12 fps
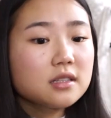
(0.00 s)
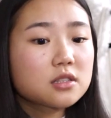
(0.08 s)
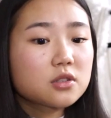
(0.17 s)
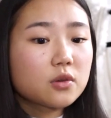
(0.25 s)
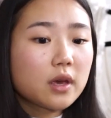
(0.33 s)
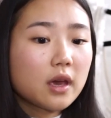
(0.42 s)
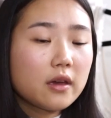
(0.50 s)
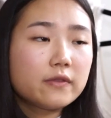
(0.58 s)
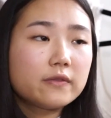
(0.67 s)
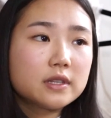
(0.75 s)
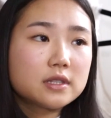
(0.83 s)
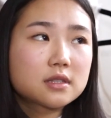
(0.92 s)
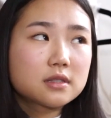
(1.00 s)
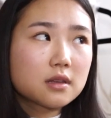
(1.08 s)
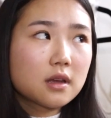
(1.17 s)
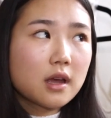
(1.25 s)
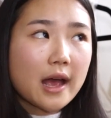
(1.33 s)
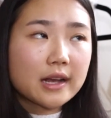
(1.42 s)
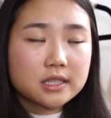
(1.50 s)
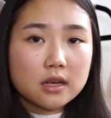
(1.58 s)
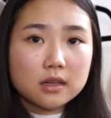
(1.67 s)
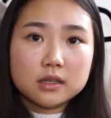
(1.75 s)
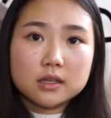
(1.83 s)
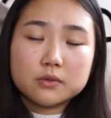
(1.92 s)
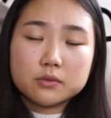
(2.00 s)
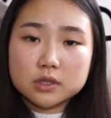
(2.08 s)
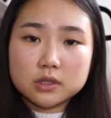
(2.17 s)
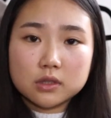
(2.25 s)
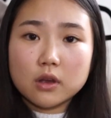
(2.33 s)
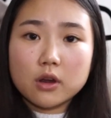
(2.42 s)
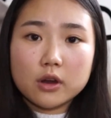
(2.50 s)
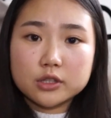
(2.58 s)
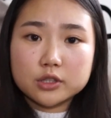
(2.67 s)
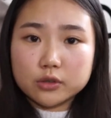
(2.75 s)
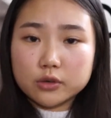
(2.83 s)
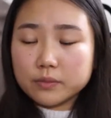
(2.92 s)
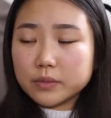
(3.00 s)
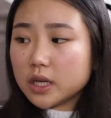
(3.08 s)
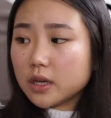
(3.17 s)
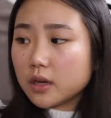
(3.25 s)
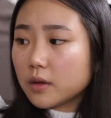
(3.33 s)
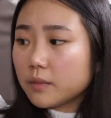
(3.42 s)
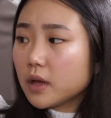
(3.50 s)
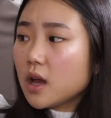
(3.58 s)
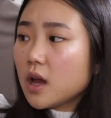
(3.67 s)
it's okay if it's accidentally it was large or medium.